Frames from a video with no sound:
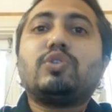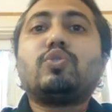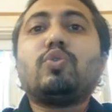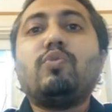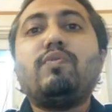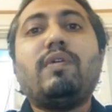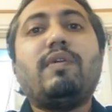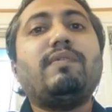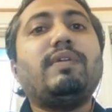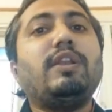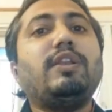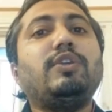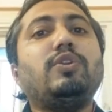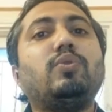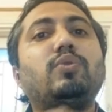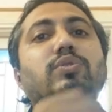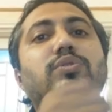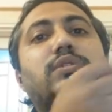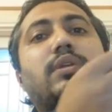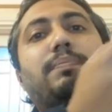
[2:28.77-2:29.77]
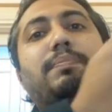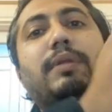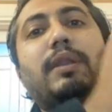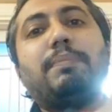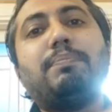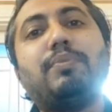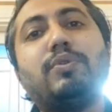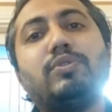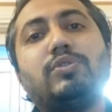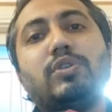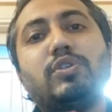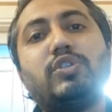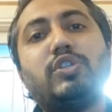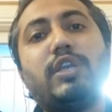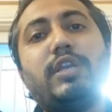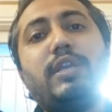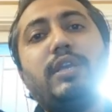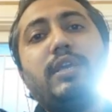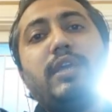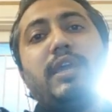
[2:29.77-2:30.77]
so we will use the
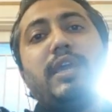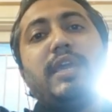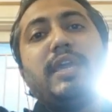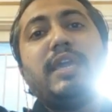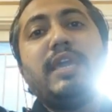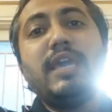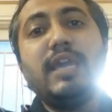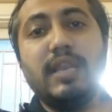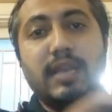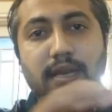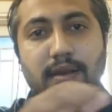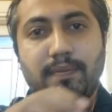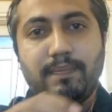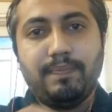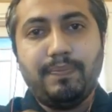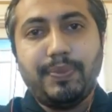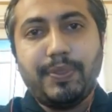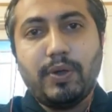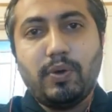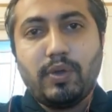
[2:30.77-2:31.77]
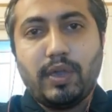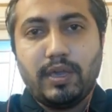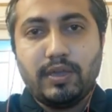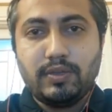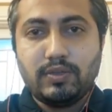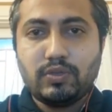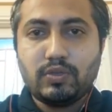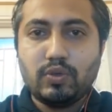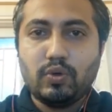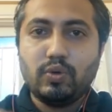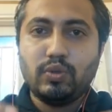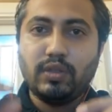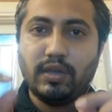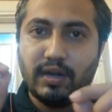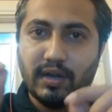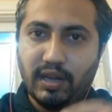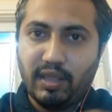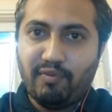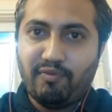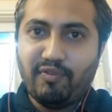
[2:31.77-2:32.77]
preposition in. Okay, so the
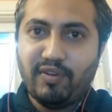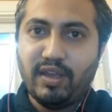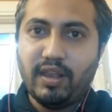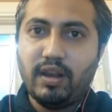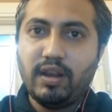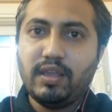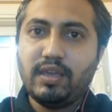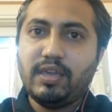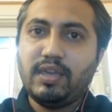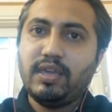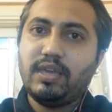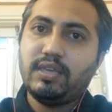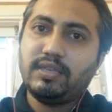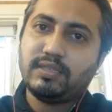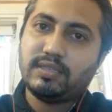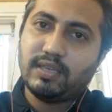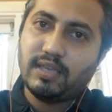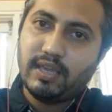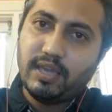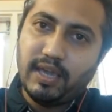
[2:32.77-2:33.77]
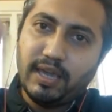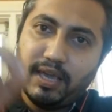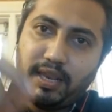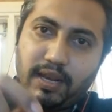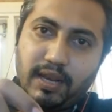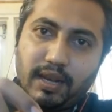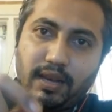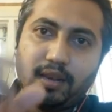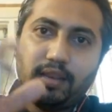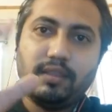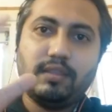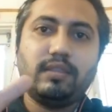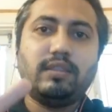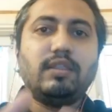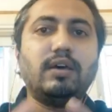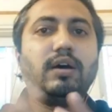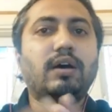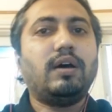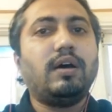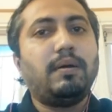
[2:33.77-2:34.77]
refill is in
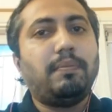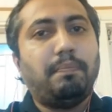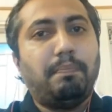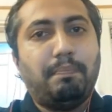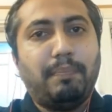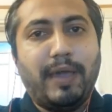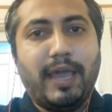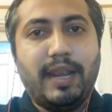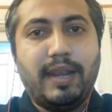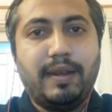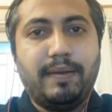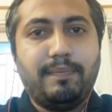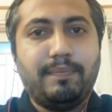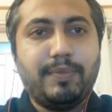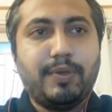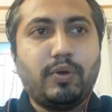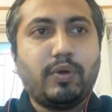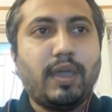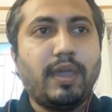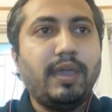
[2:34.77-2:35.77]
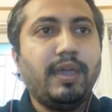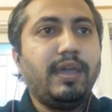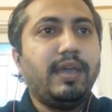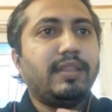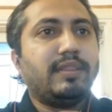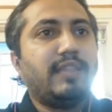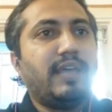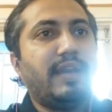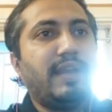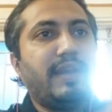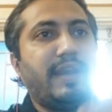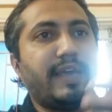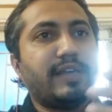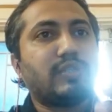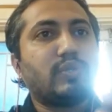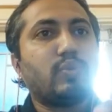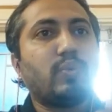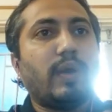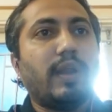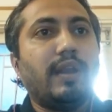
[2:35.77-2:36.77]
the pen. Okay, then
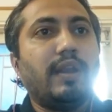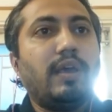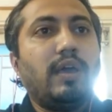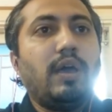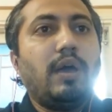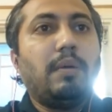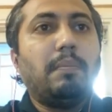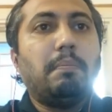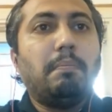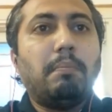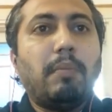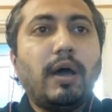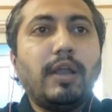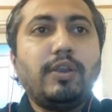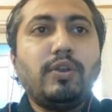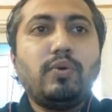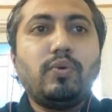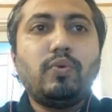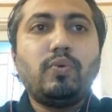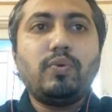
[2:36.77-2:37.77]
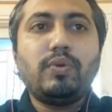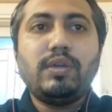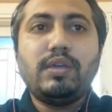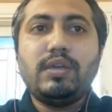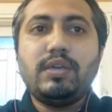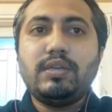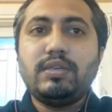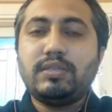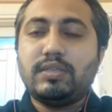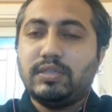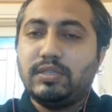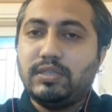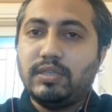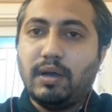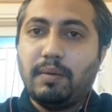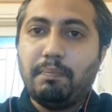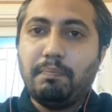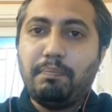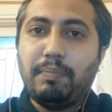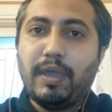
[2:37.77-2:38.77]
next one, Manu is
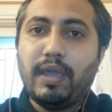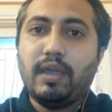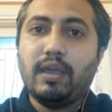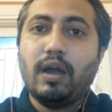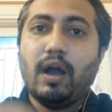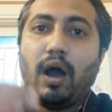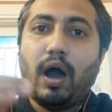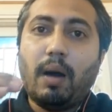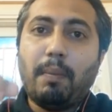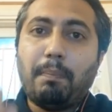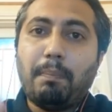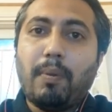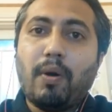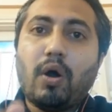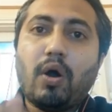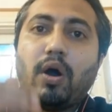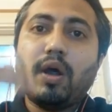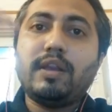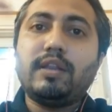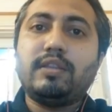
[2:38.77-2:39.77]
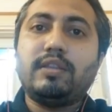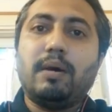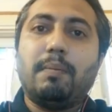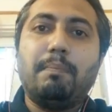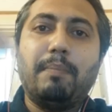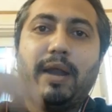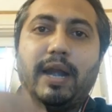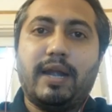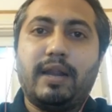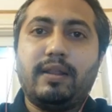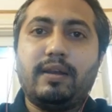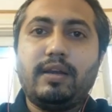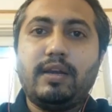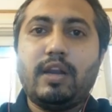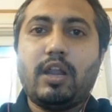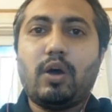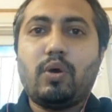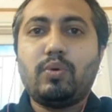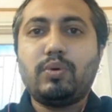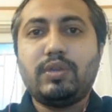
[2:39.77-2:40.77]
jumping upon the bed.
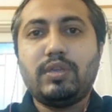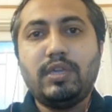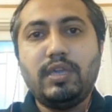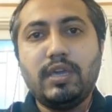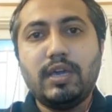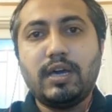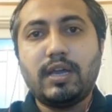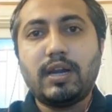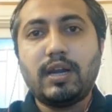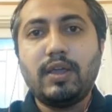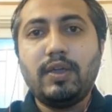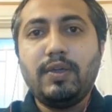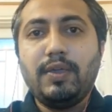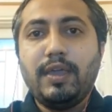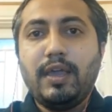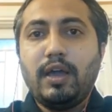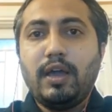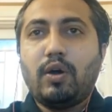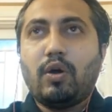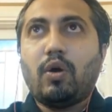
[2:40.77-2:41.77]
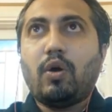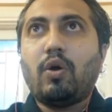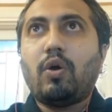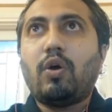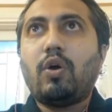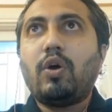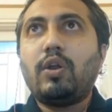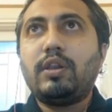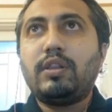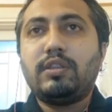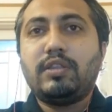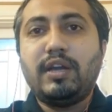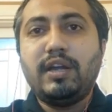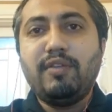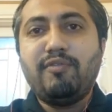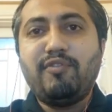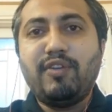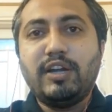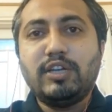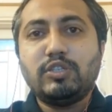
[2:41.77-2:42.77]
Now here on, the
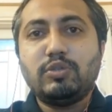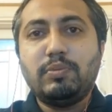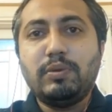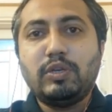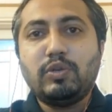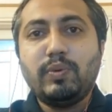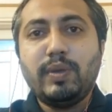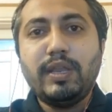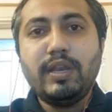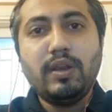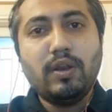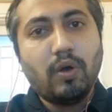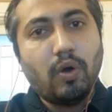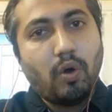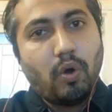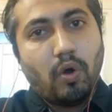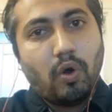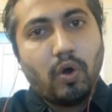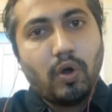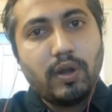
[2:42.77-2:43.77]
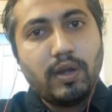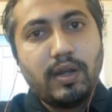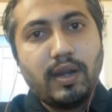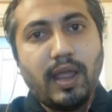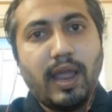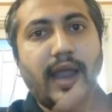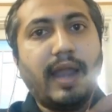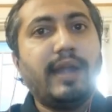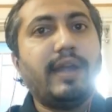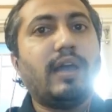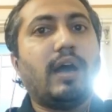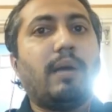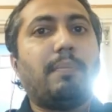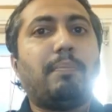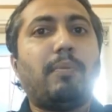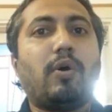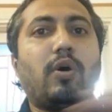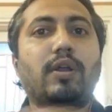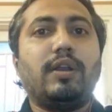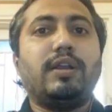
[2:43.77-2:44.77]
difference between on and
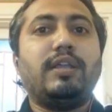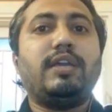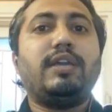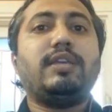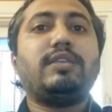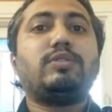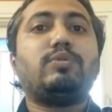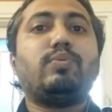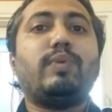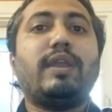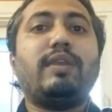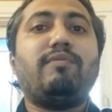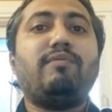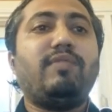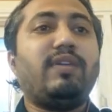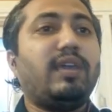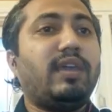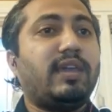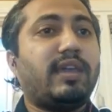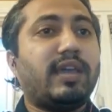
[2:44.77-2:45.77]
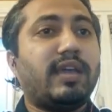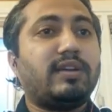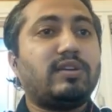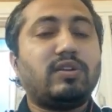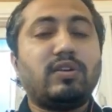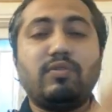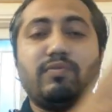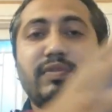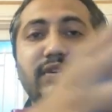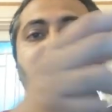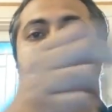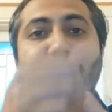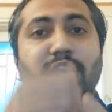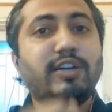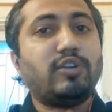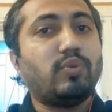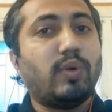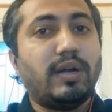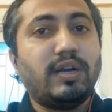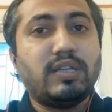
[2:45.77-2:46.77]
upon is when we
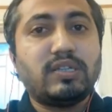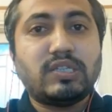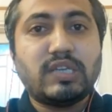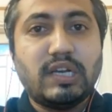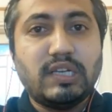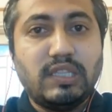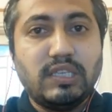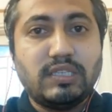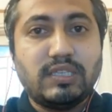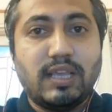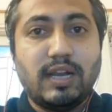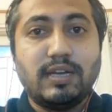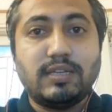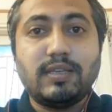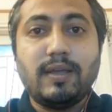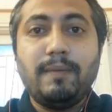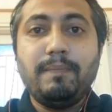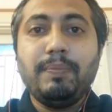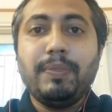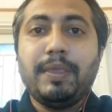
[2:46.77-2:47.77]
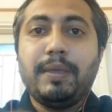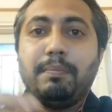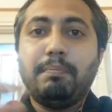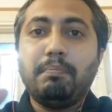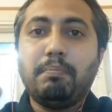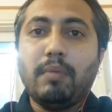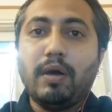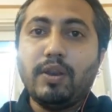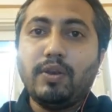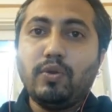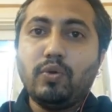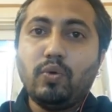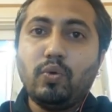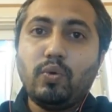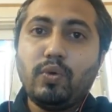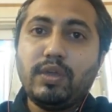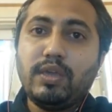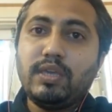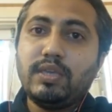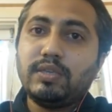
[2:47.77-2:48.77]
try to understand this sentence.
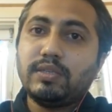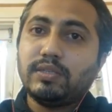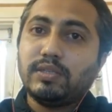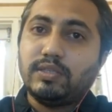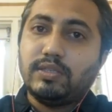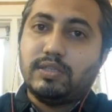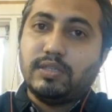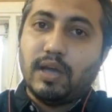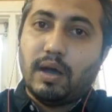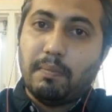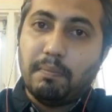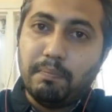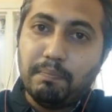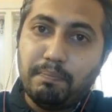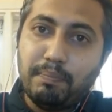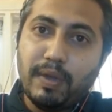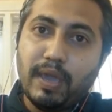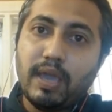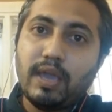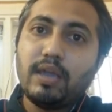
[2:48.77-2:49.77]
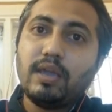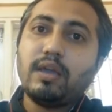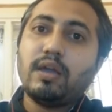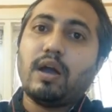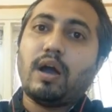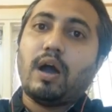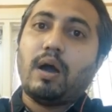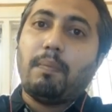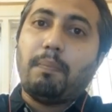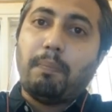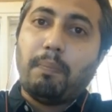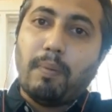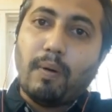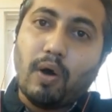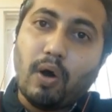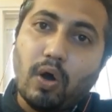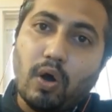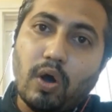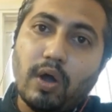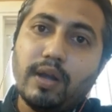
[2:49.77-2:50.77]
Manu is jumping
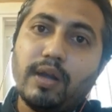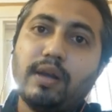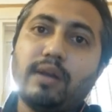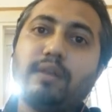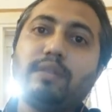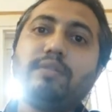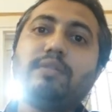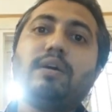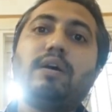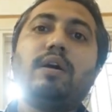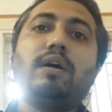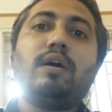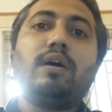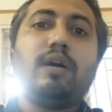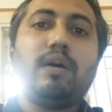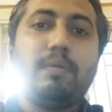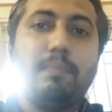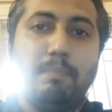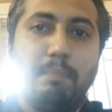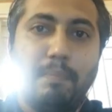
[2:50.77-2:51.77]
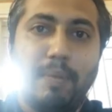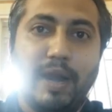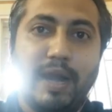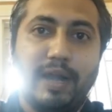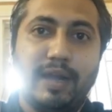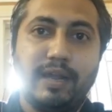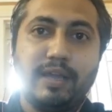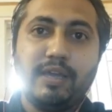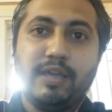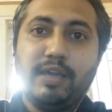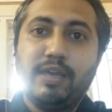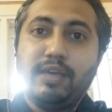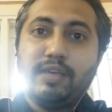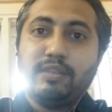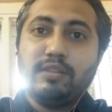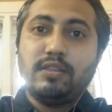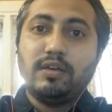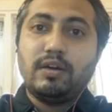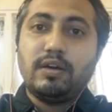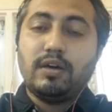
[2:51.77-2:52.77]
upon the bed.
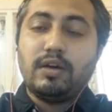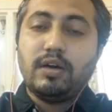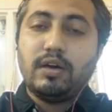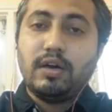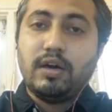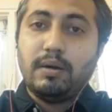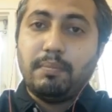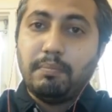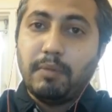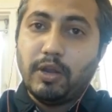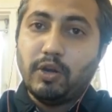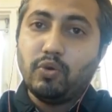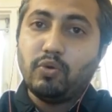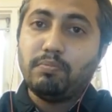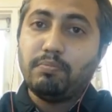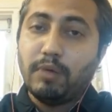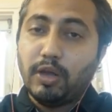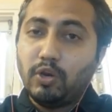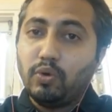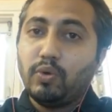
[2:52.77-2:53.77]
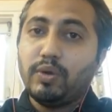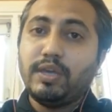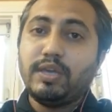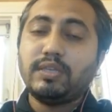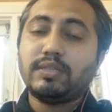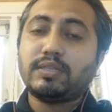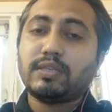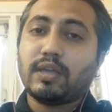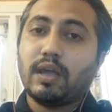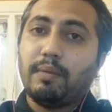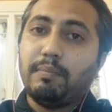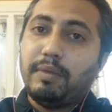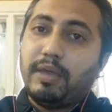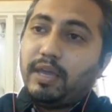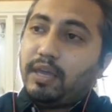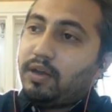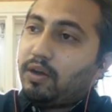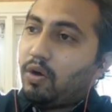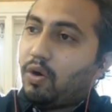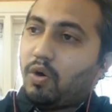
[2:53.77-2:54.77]
The Manu is
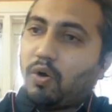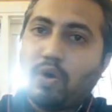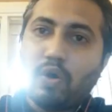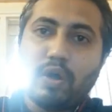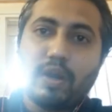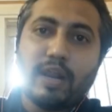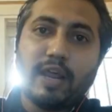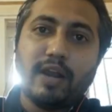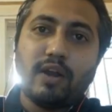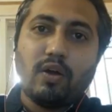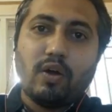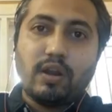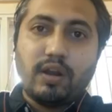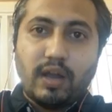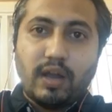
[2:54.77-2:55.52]
coming on and